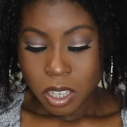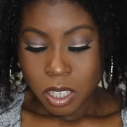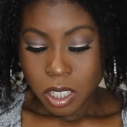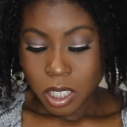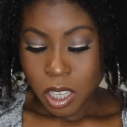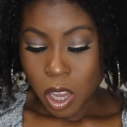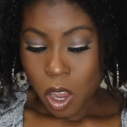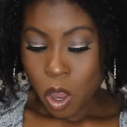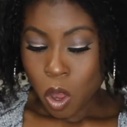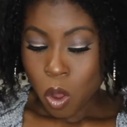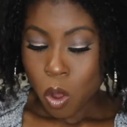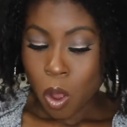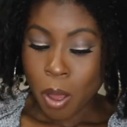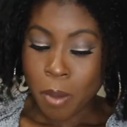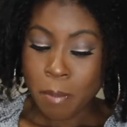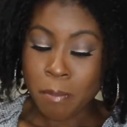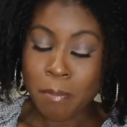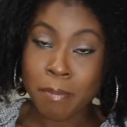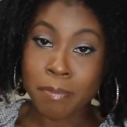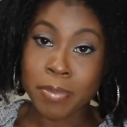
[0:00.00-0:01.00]

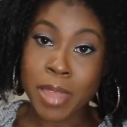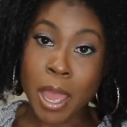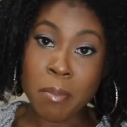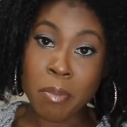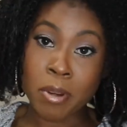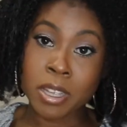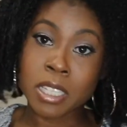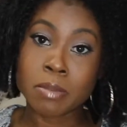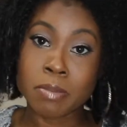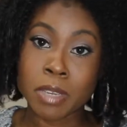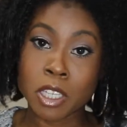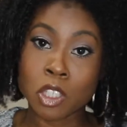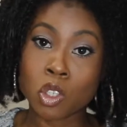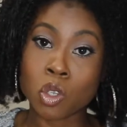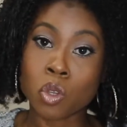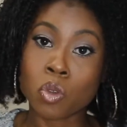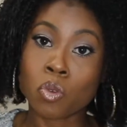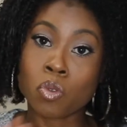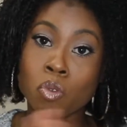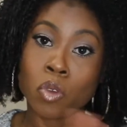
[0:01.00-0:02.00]
So that brings me
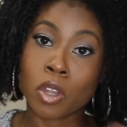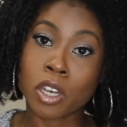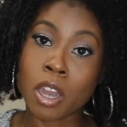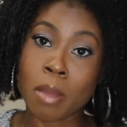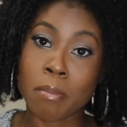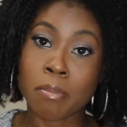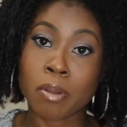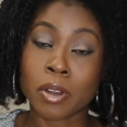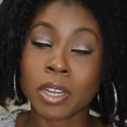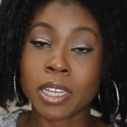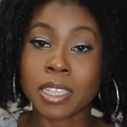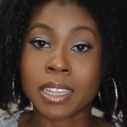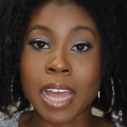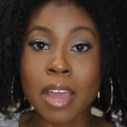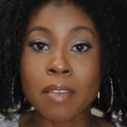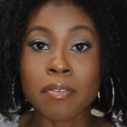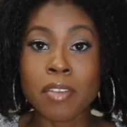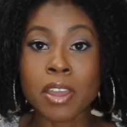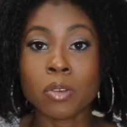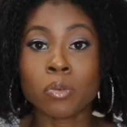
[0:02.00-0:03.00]
to number
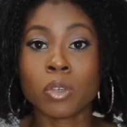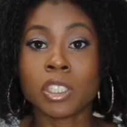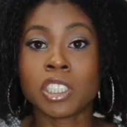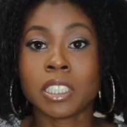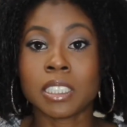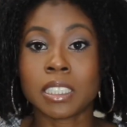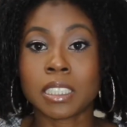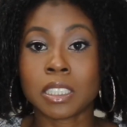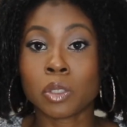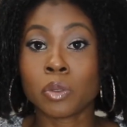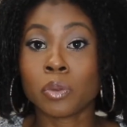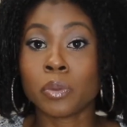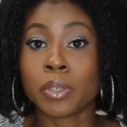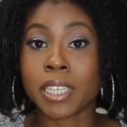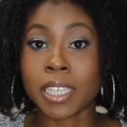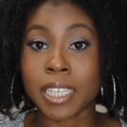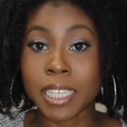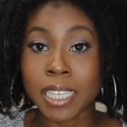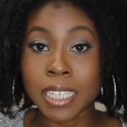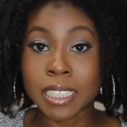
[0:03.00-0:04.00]
11, which is to
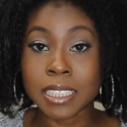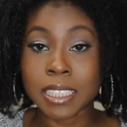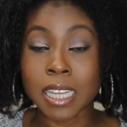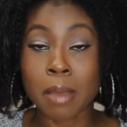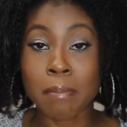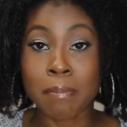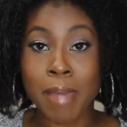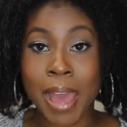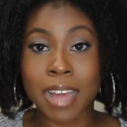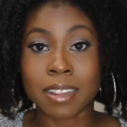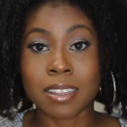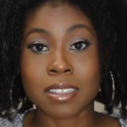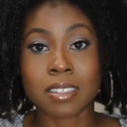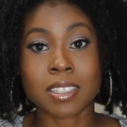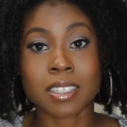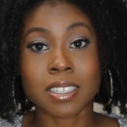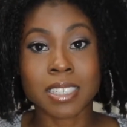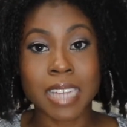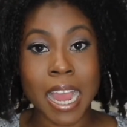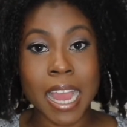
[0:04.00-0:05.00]
eat a
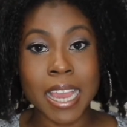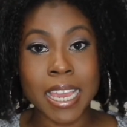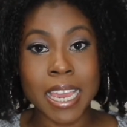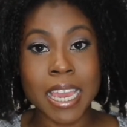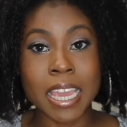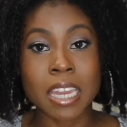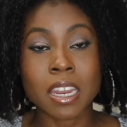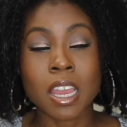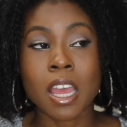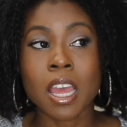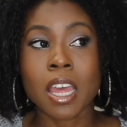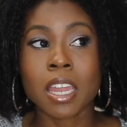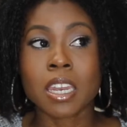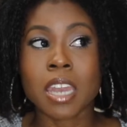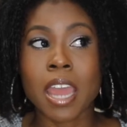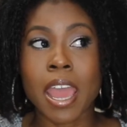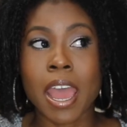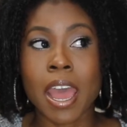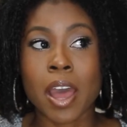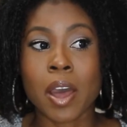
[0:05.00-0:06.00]
balanced diet.
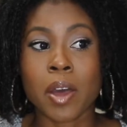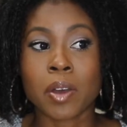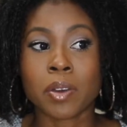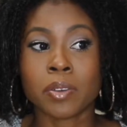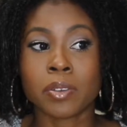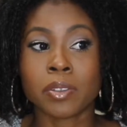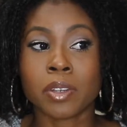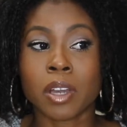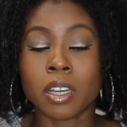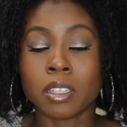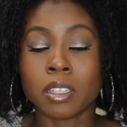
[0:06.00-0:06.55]
Now,